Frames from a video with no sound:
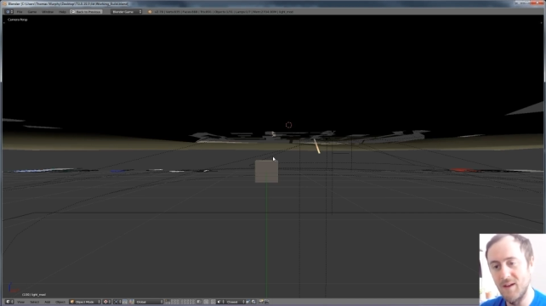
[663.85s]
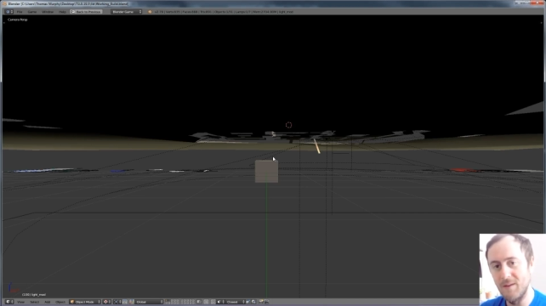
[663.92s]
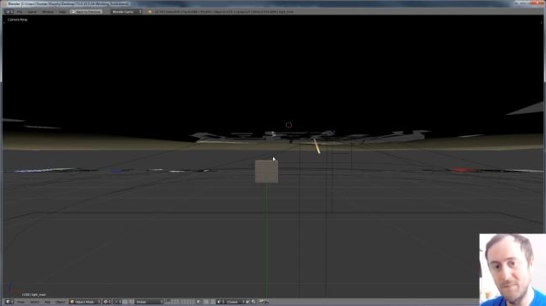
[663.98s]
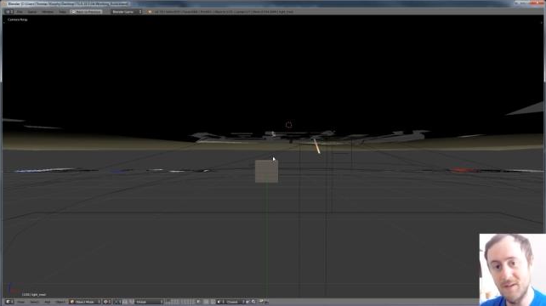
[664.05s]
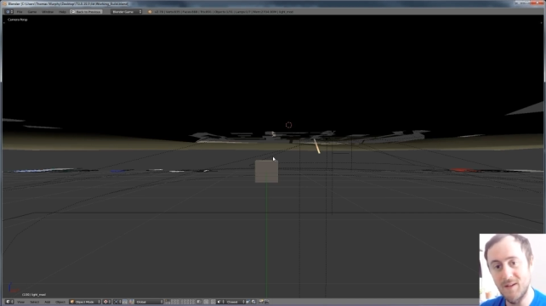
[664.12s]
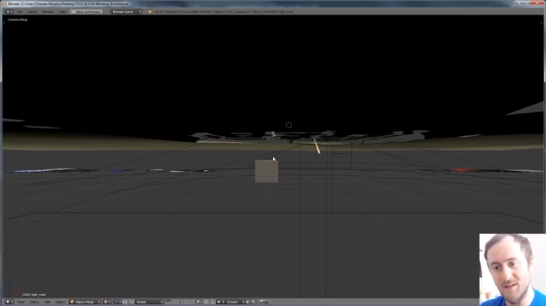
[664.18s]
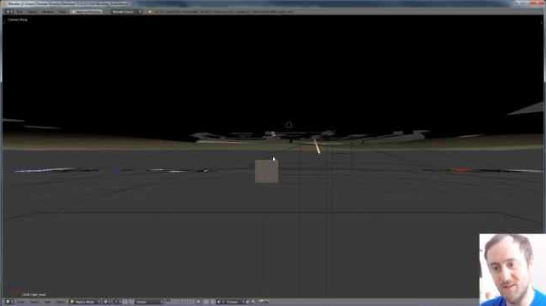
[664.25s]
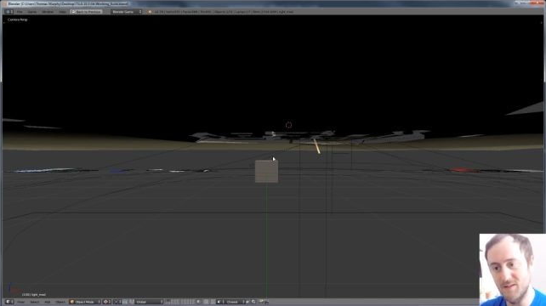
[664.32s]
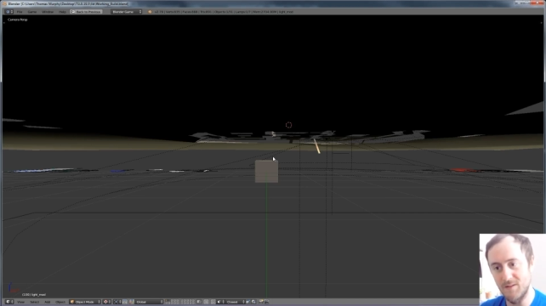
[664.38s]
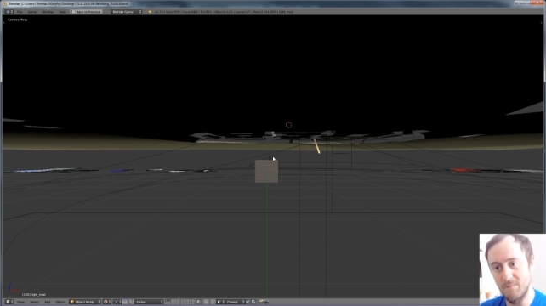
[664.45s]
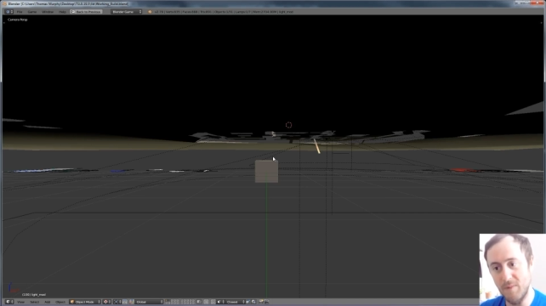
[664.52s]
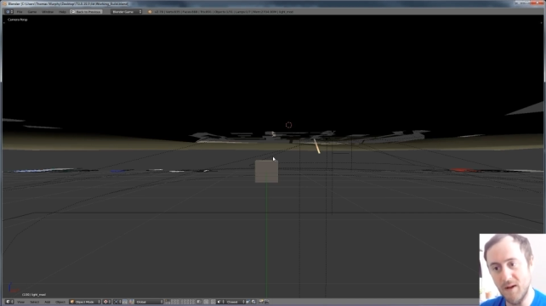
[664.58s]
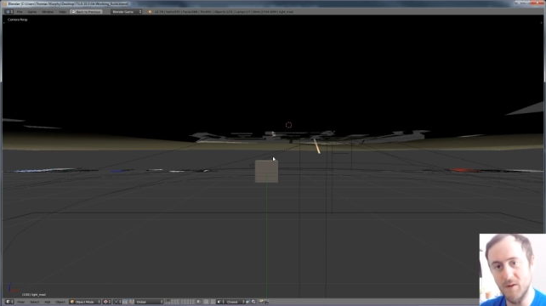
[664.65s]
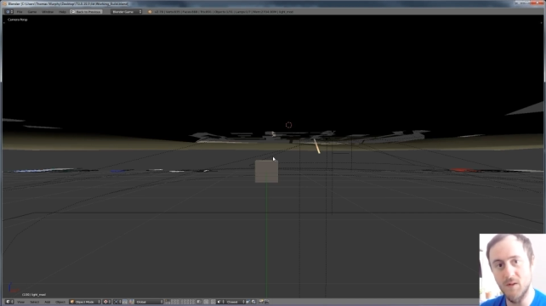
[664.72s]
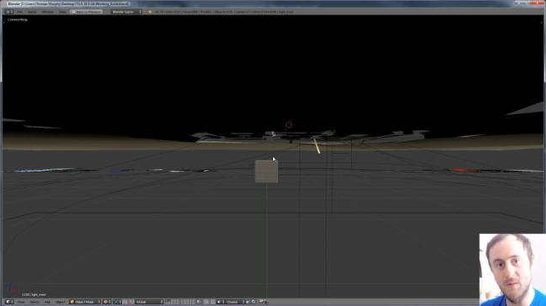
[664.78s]
because it's a
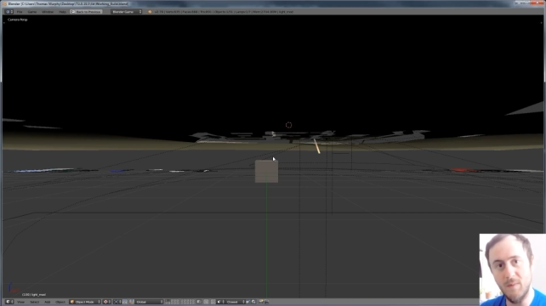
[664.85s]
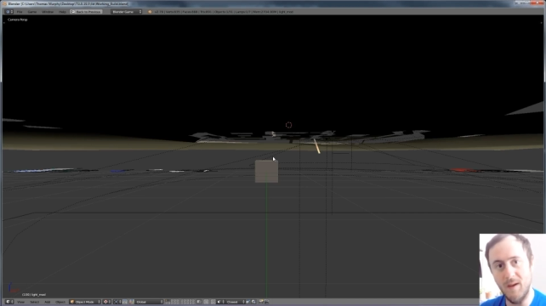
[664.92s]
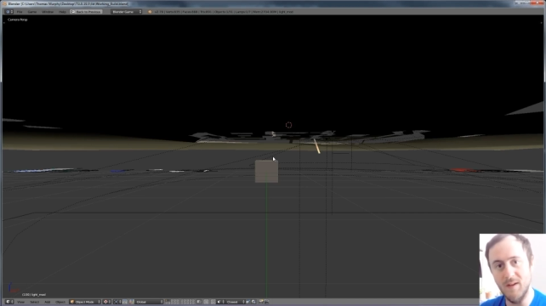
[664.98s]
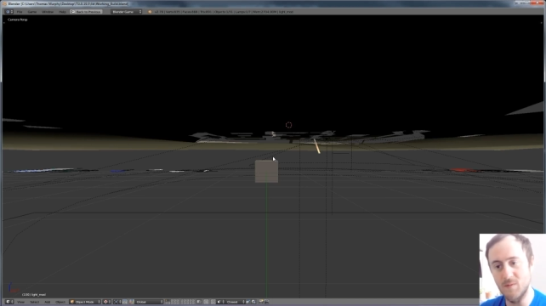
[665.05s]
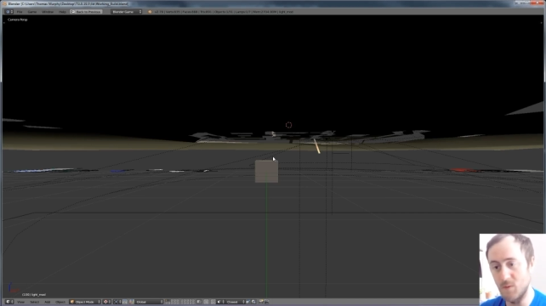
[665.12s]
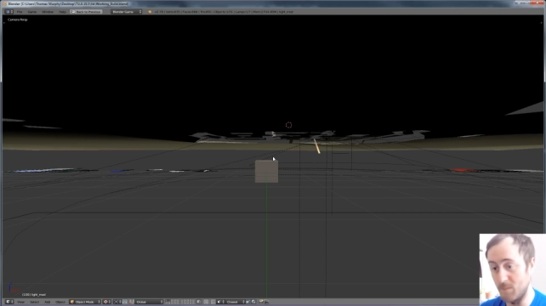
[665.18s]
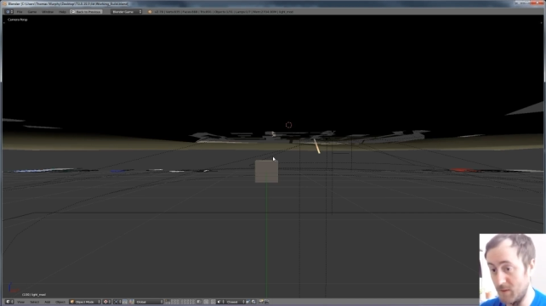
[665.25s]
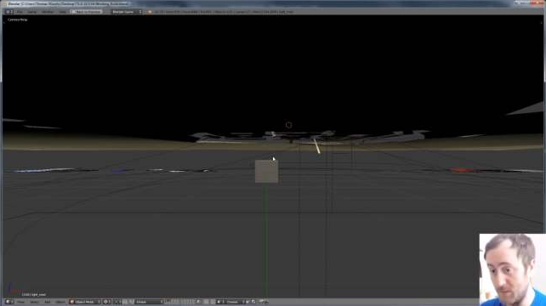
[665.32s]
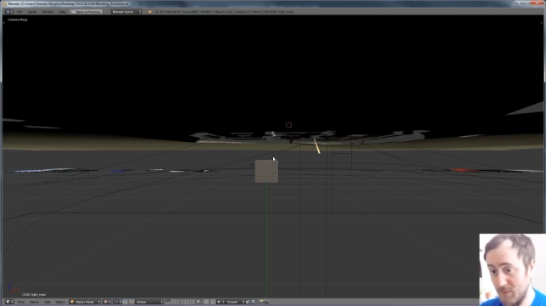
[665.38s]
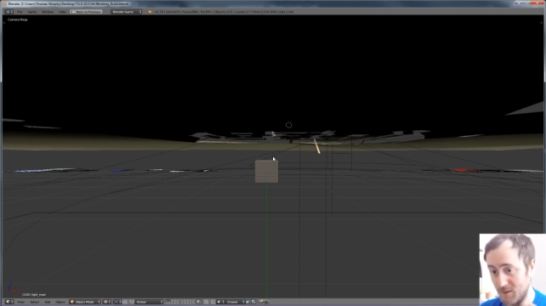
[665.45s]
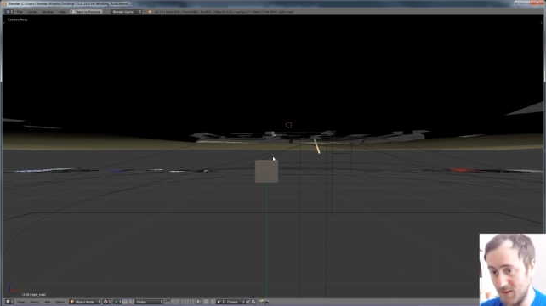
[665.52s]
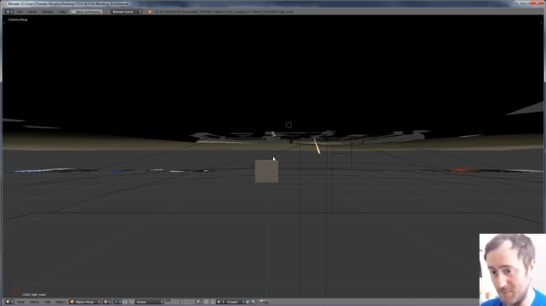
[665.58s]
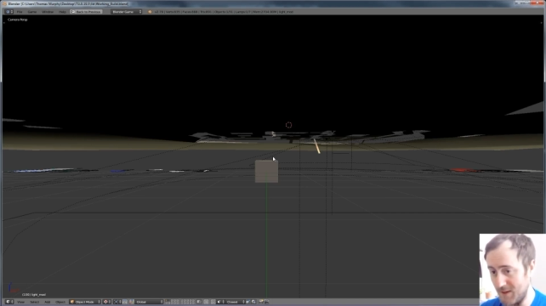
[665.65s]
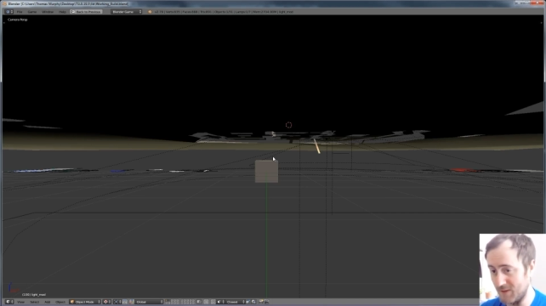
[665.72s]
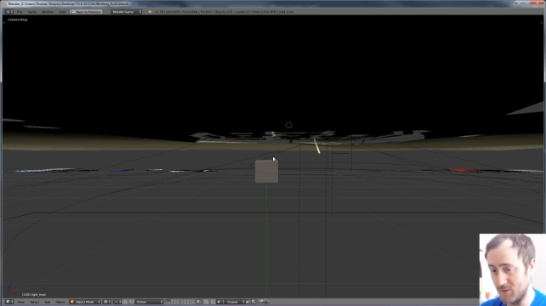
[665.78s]
better space where people
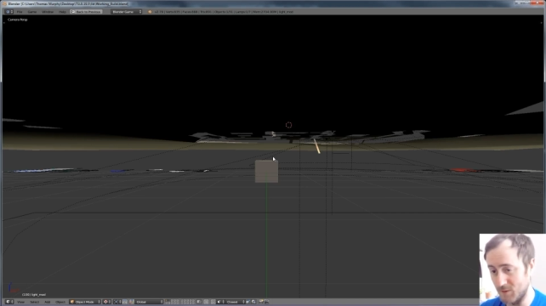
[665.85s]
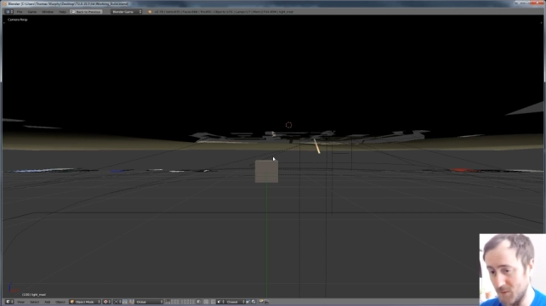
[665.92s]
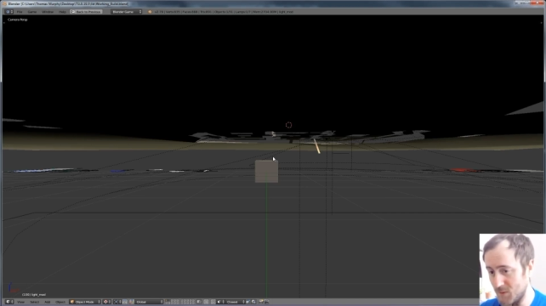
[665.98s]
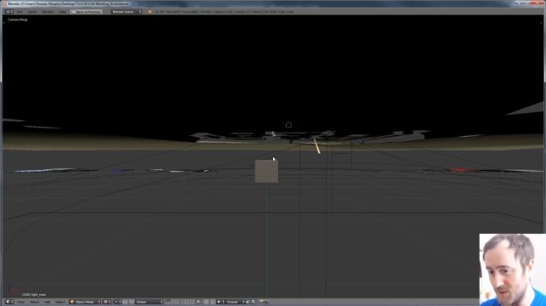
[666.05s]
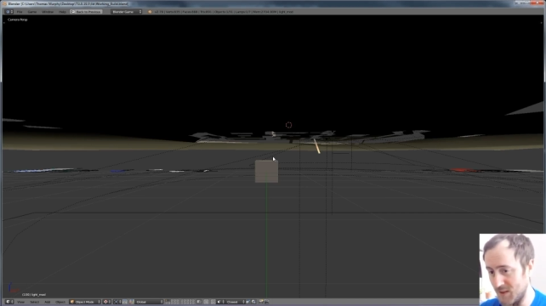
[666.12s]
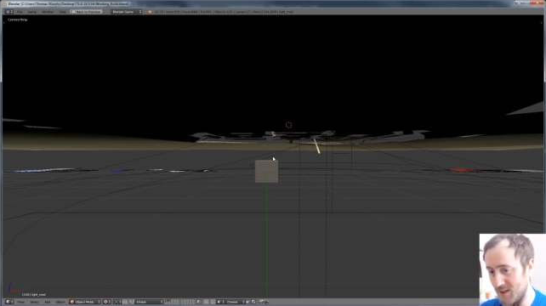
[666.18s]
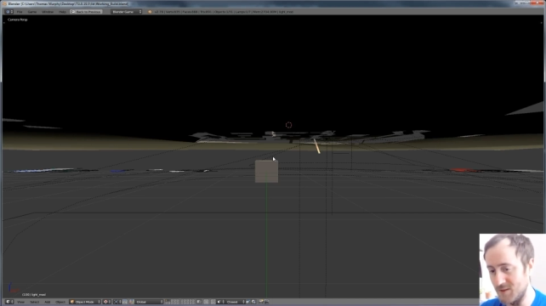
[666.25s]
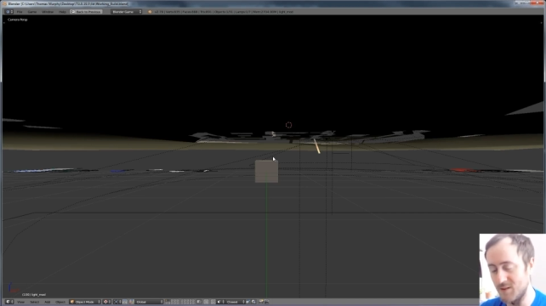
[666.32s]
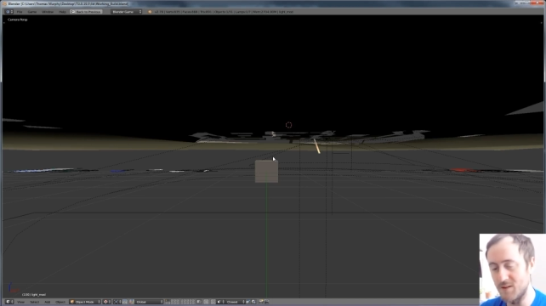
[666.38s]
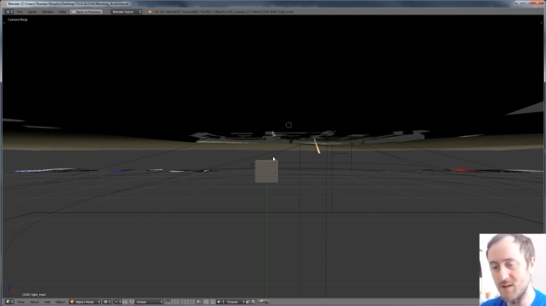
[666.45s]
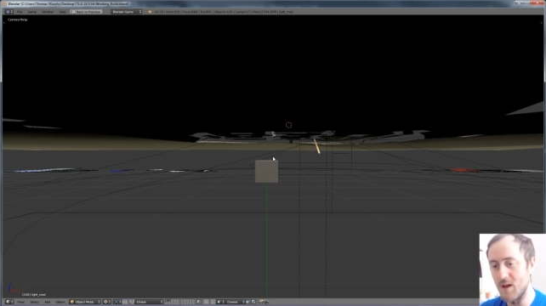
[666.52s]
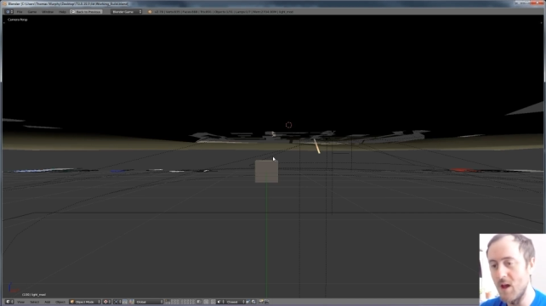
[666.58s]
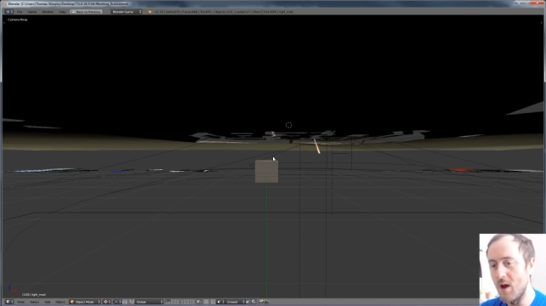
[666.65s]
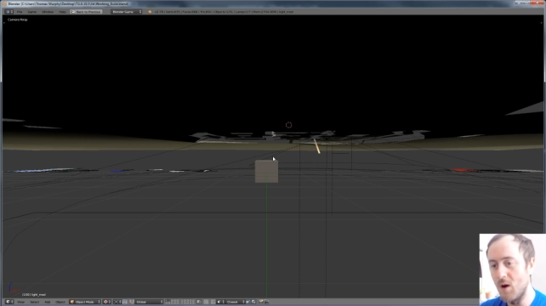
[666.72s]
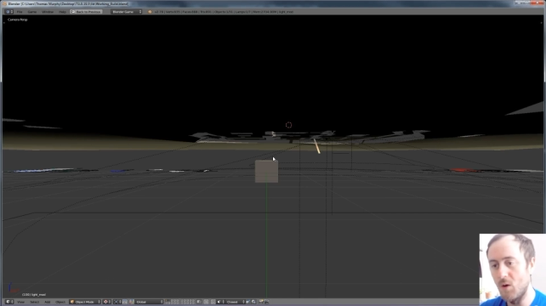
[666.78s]
can make their own changes
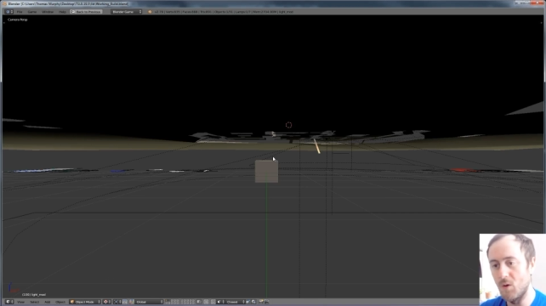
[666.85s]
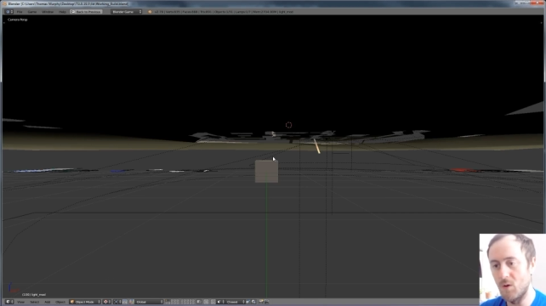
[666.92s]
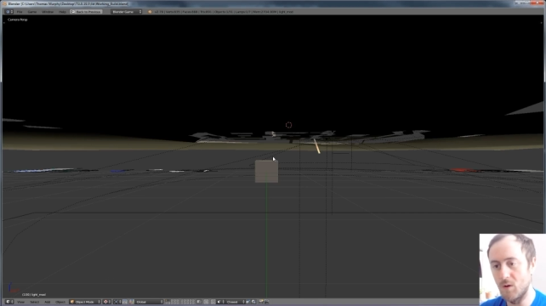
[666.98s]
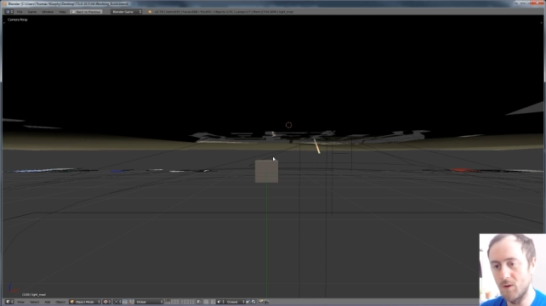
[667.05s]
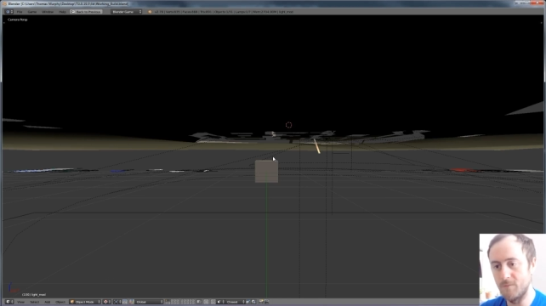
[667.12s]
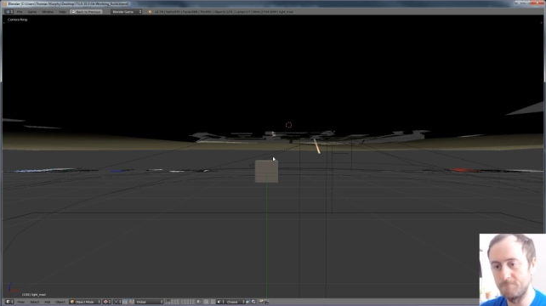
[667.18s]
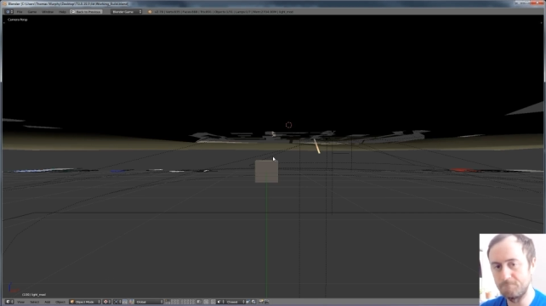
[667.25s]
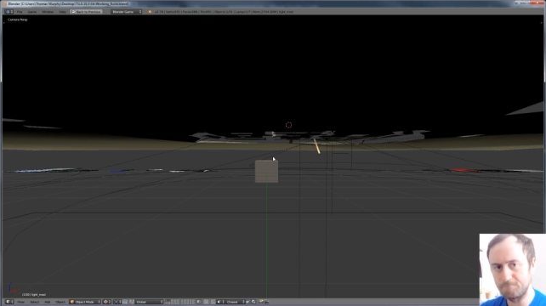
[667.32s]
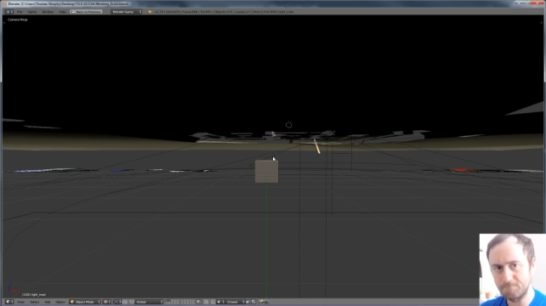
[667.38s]
or